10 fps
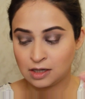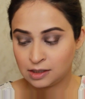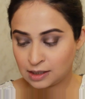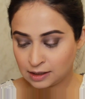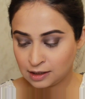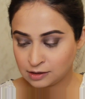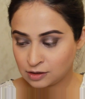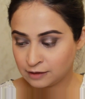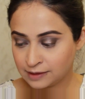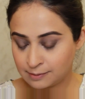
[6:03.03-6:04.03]
on. I
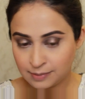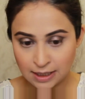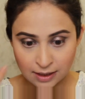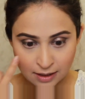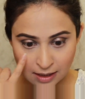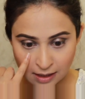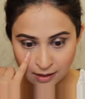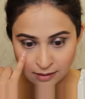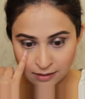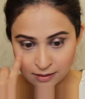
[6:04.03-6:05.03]
kicked off that bake.
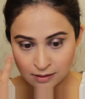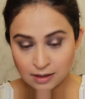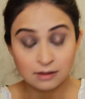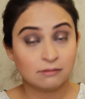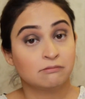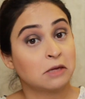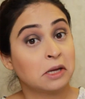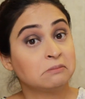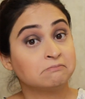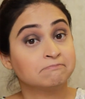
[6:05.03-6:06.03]
I think
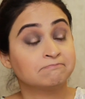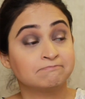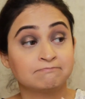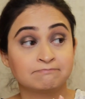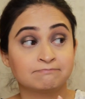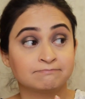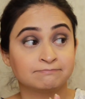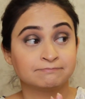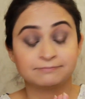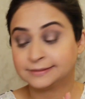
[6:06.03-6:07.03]
that
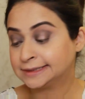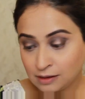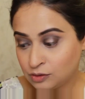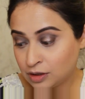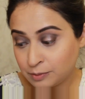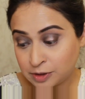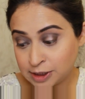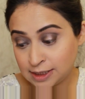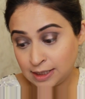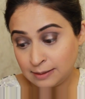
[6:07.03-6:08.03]
the Laura
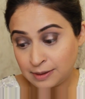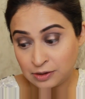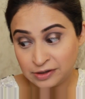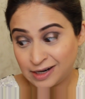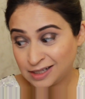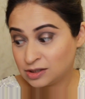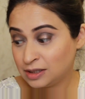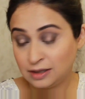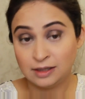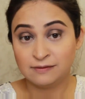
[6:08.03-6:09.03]
Mercier powder
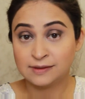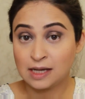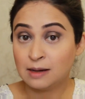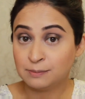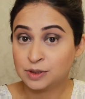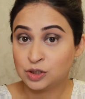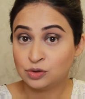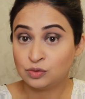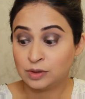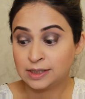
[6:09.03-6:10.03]
actually lives up
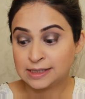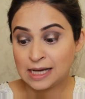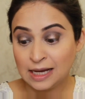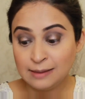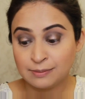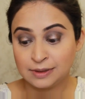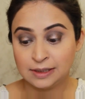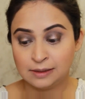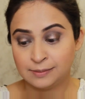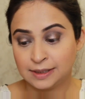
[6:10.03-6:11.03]
to its hype a
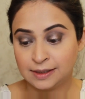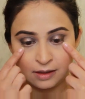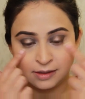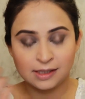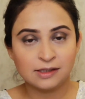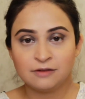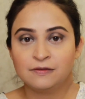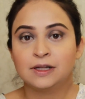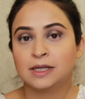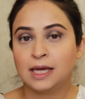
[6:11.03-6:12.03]
little bit. It doesn't
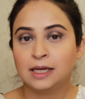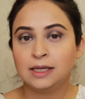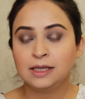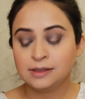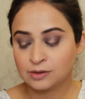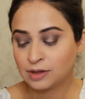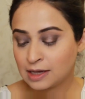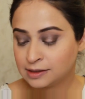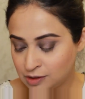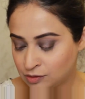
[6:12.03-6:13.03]
feel cakey, so
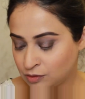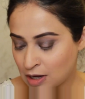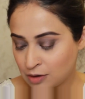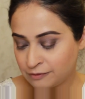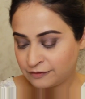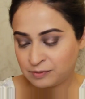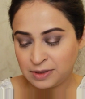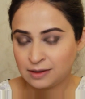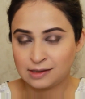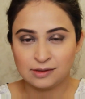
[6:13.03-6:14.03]
that's, you know, how for
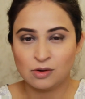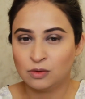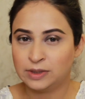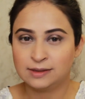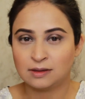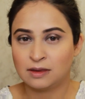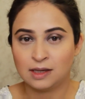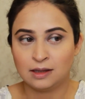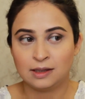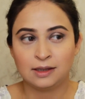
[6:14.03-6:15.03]
me that's always a
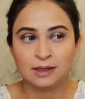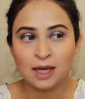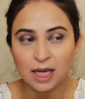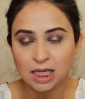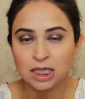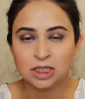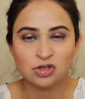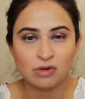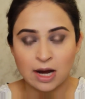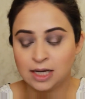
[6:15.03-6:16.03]
thing. Like cakey,
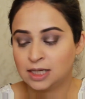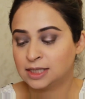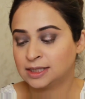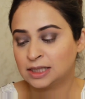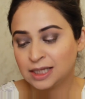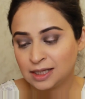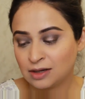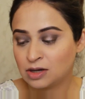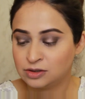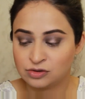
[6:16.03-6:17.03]
dryness,
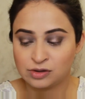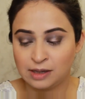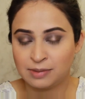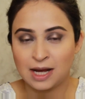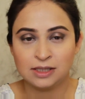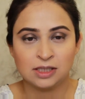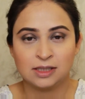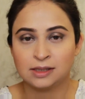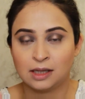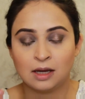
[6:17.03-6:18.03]
clinging onto dry
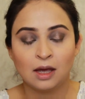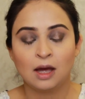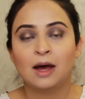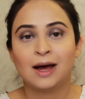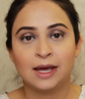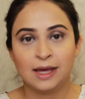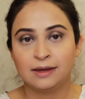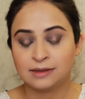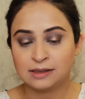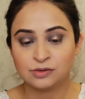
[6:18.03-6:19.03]
patches. Like, I
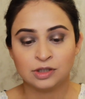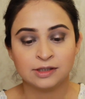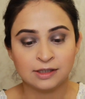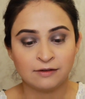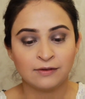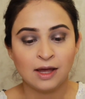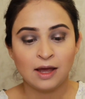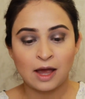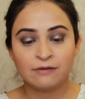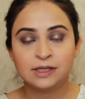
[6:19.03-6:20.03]
hate that sort of stuff.
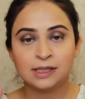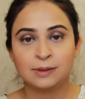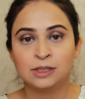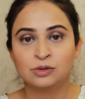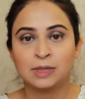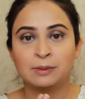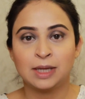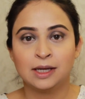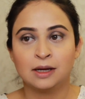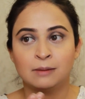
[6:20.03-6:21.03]
Every time I do my
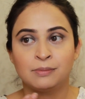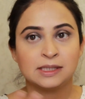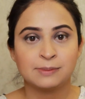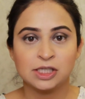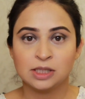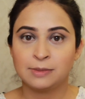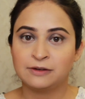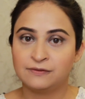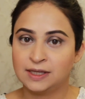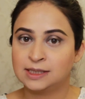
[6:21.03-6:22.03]
makeup, especially
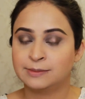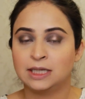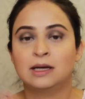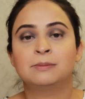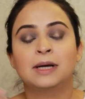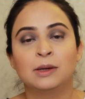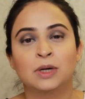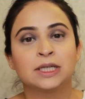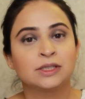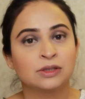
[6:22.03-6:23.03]
my face makeup, I
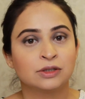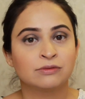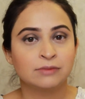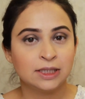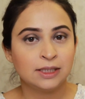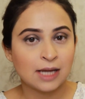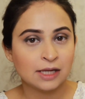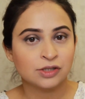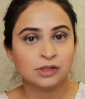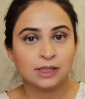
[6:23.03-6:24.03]
want it to look really
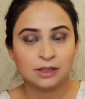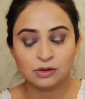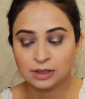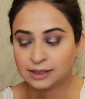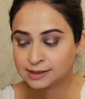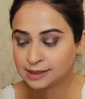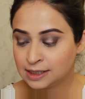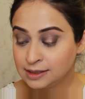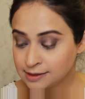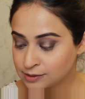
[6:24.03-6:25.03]
natural and look like
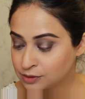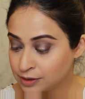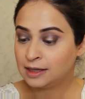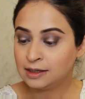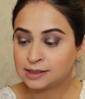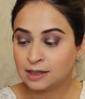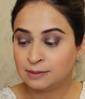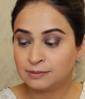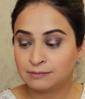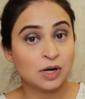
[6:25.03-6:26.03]
skin. So
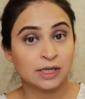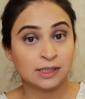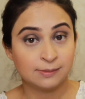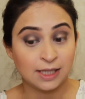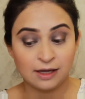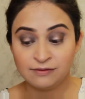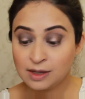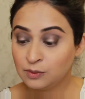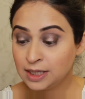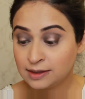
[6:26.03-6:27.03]
anytime products behave
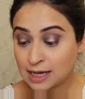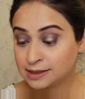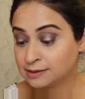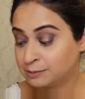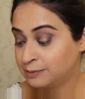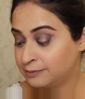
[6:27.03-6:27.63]
that way, that's a